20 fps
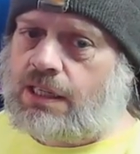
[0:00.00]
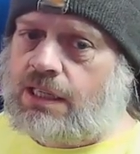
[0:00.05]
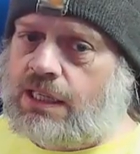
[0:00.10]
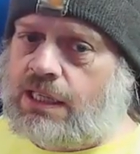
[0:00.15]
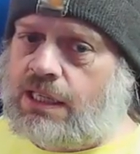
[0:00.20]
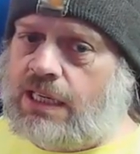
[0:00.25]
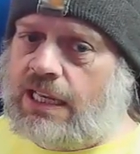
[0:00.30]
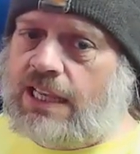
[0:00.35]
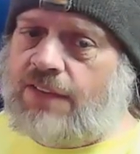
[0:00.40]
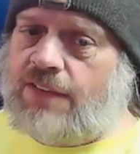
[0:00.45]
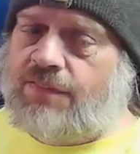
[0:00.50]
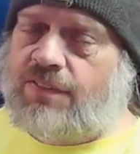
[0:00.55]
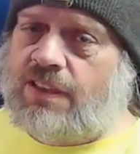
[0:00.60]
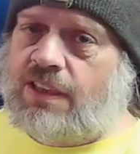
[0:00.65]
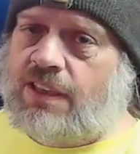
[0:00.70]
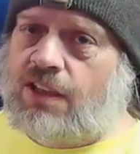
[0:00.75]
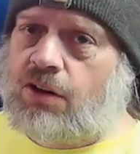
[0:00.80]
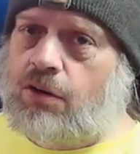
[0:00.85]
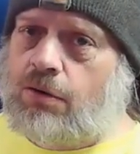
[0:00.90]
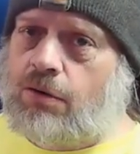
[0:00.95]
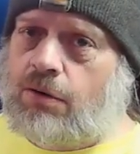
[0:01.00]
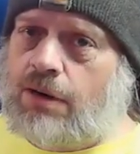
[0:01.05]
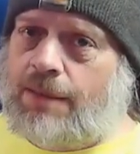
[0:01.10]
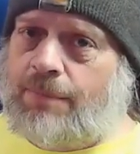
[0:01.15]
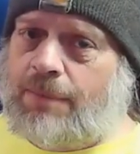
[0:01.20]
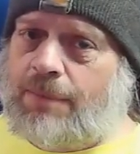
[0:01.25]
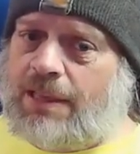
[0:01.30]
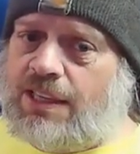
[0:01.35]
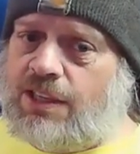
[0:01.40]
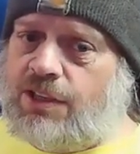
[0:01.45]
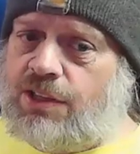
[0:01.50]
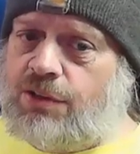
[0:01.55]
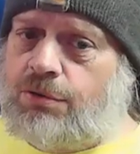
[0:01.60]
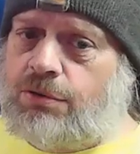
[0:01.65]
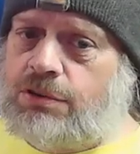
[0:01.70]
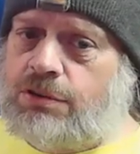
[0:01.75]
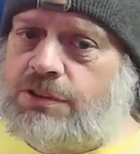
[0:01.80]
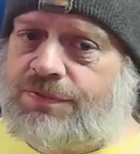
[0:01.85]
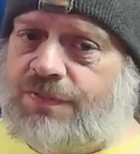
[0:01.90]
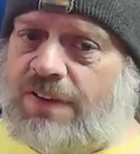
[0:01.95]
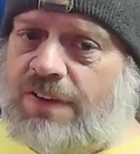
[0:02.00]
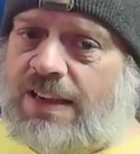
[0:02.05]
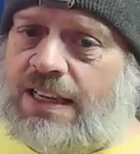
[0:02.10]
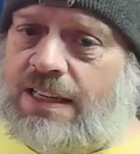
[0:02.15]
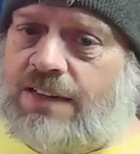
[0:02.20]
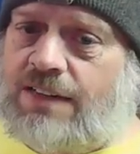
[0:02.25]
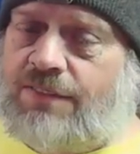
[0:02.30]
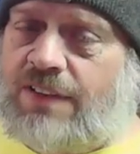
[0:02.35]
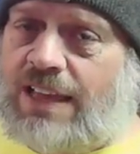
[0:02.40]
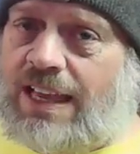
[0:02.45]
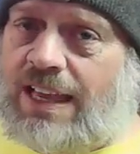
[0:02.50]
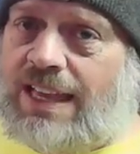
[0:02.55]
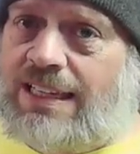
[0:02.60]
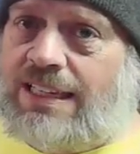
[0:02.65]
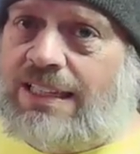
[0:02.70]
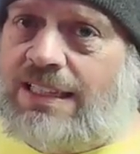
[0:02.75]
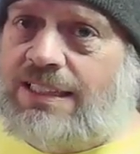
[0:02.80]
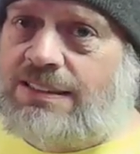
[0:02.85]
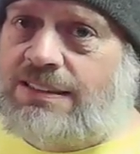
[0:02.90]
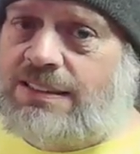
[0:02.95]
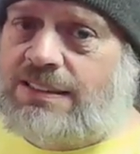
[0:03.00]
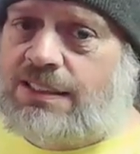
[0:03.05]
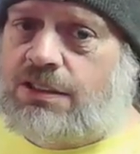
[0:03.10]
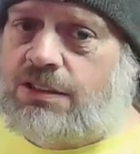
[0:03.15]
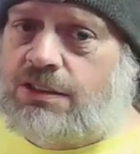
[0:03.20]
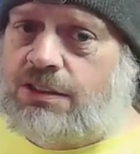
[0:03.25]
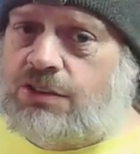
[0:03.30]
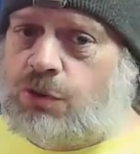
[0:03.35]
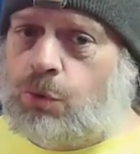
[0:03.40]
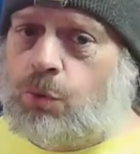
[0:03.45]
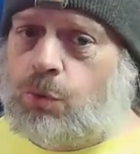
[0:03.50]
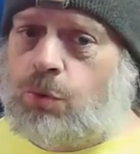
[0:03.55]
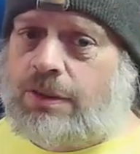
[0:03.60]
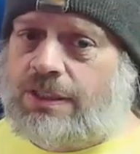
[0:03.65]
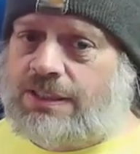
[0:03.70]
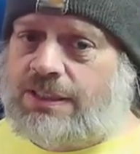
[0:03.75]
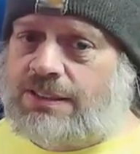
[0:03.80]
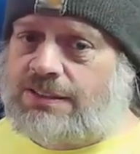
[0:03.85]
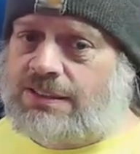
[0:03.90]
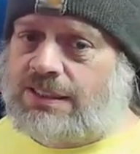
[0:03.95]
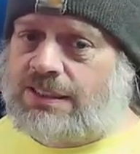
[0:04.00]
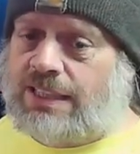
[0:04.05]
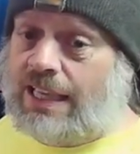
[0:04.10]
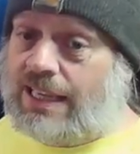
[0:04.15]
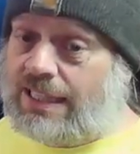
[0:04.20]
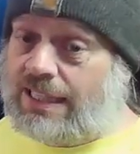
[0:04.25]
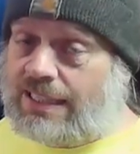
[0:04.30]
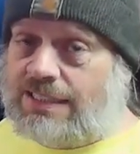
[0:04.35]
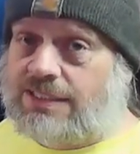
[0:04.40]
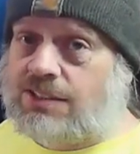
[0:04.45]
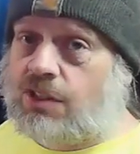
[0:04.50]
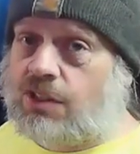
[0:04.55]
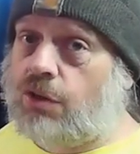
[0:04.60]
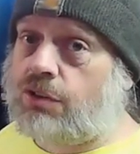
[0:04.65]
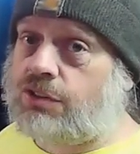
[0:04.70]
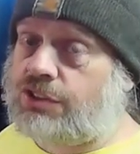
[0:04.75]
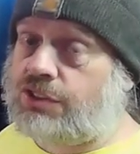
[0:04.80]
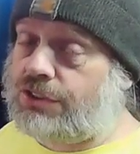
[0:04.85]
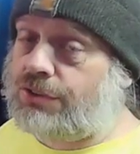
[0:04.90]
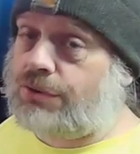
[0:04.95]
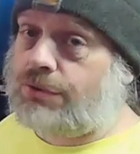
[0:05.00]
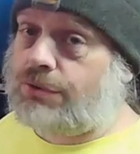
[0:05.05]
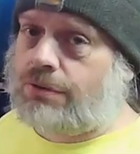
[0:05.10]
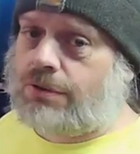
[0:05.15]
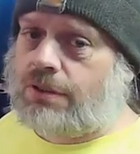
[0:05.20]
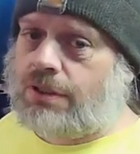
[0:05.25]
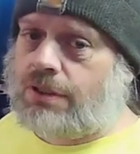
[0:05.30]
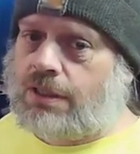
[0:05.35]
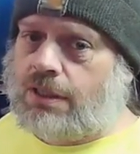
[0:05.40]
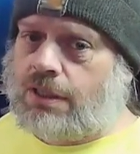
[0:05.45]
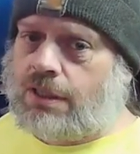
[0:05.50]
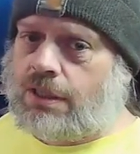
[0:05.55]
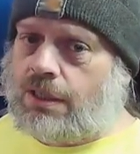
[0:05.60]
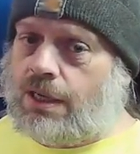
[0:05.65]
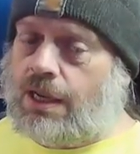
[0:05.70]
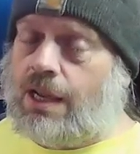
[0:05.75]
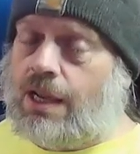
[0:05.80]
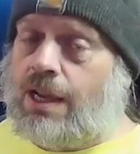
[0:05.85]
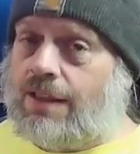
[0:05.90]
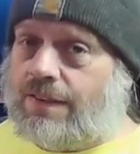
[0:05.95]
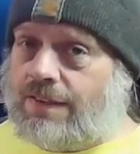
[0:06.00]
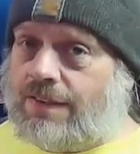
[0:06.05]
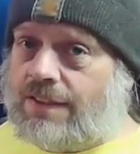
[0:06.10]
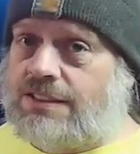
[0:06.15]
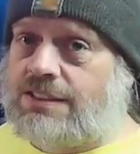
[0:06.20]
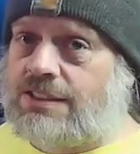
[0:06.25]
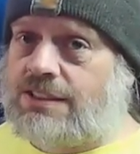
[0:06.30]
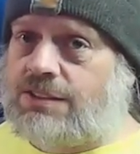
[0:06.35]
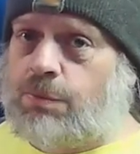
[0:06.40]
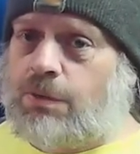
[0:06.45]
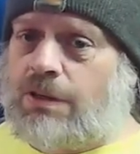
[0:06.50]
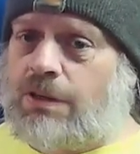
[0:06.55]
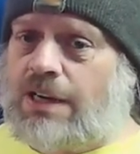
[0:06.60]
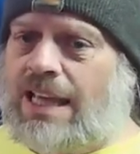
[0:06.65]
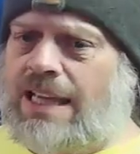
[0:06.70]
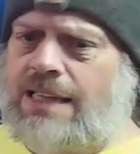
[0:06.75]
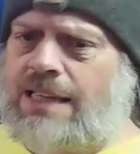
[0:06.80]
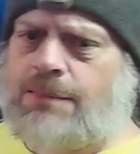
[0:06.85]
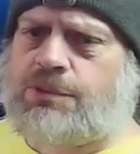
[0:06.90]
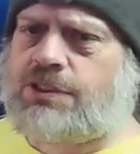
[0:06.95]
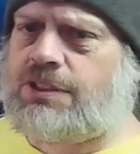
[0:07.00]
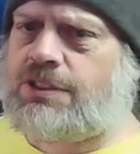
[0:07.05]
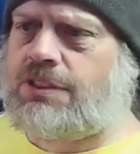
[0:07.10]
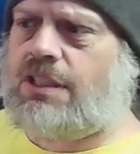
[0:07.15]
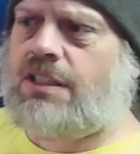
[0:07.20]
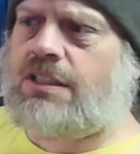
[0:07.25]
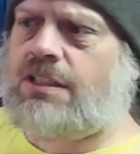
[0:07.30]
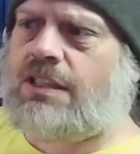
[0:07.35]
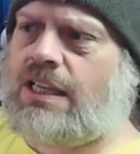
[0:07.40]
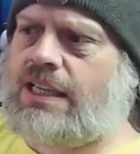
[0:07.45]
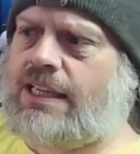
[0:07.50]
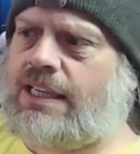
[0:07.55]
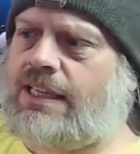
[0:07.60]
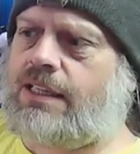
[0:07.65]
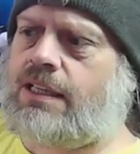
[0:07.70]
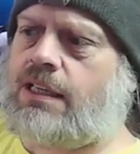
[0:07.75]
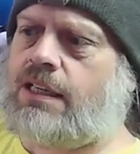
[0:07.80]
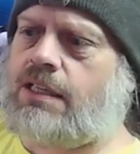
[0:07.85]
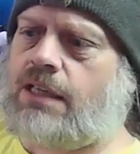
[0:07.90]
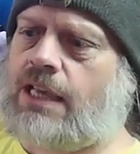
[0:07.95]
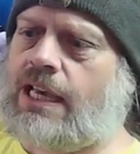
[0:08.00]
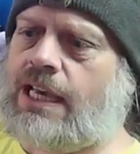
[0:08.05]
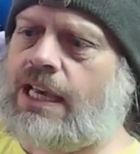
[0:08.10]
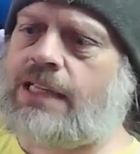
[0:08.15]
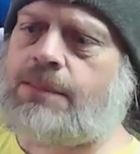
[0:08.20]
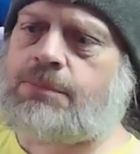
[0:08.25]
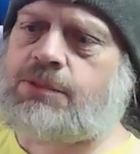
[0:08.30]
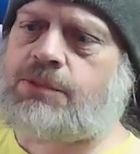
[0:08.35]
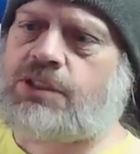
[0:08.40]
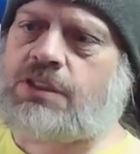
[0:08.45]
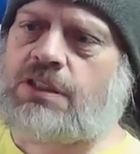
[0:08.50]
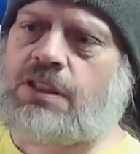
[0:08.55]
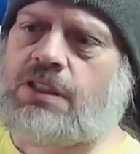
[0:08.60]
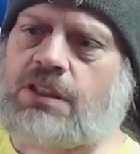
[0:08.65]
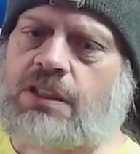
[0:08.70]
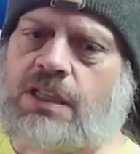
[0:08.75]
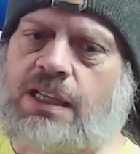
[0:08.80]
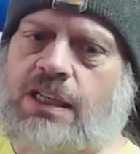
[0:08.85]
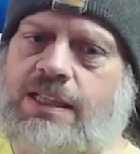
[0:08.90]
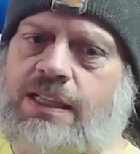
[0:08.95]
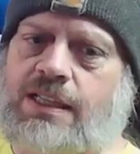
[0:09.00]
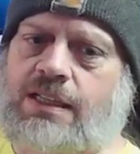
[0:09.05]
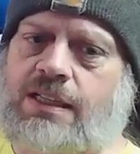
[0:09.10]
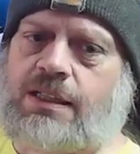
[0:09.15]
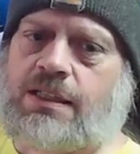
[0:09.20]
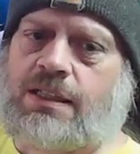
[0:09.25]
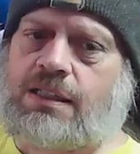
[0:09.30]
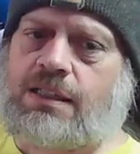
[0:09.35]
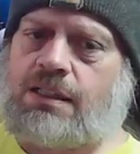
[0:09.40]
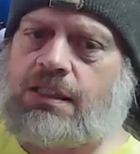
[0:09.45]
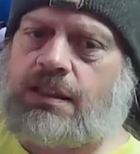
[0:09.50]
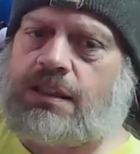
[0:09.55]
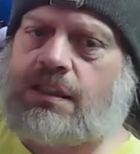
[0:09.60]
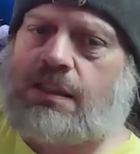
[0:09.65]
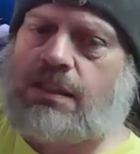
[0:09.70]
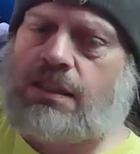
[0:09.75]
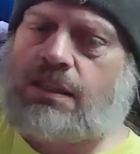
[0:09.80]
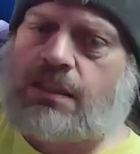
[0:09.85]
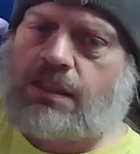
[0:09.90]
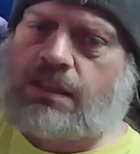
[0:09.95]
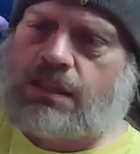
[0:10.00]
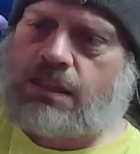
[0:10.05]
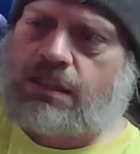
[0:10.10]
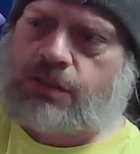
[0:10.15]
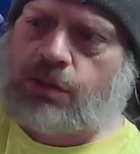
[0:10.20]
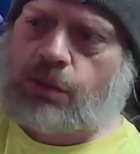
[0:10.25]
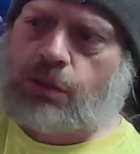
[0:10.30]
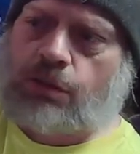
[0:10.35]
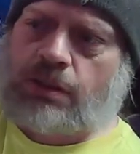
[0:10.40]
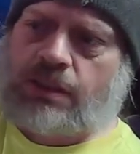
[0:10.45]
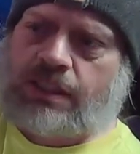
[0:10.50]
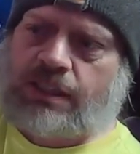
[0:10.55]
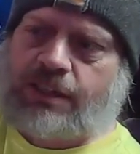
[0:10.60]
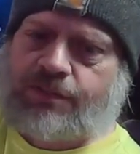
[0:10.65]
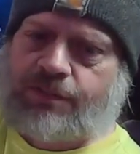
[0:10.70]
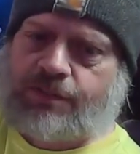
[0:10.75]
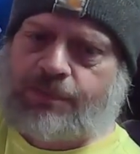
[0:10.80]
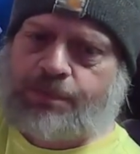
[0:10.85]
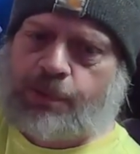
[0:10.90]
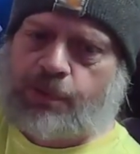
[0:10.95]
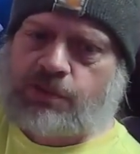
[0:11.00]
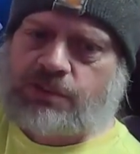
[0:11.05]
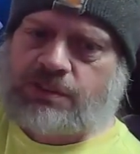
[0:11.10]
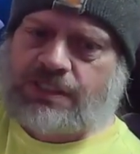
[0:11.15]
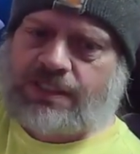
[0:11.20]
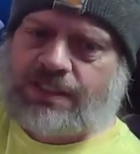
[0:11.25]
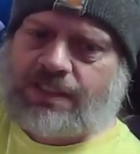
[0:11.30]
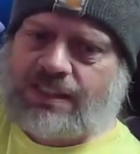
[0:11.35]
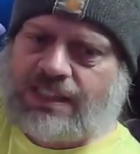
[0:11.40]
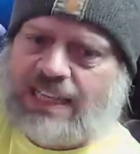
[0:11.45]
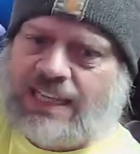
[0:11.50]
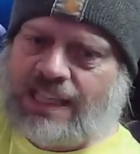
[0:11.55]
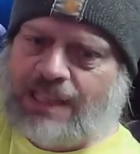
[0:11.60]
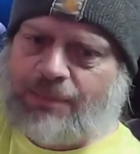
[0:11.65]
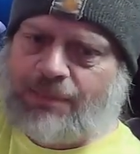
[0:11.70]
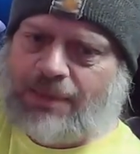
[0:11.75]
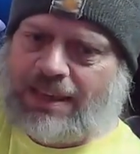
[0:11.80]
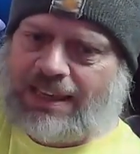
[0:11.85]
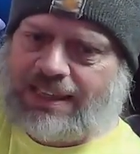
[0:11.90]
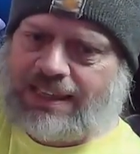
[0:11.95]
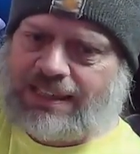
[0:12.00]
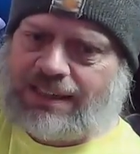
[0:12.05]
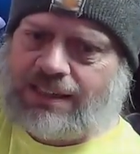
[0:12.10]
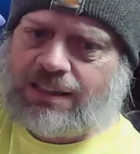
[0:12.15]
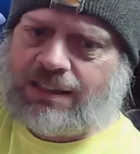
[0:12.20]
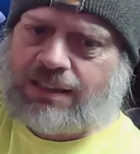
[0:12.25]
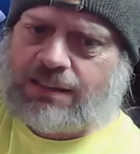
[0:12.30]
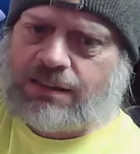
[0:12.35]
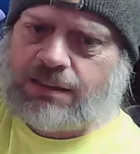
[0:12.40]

And even though I'm a huge fan of the 80s toys and the 80s cartoon, this is what Adam should look like. Adam should look like a totally different person than He Man.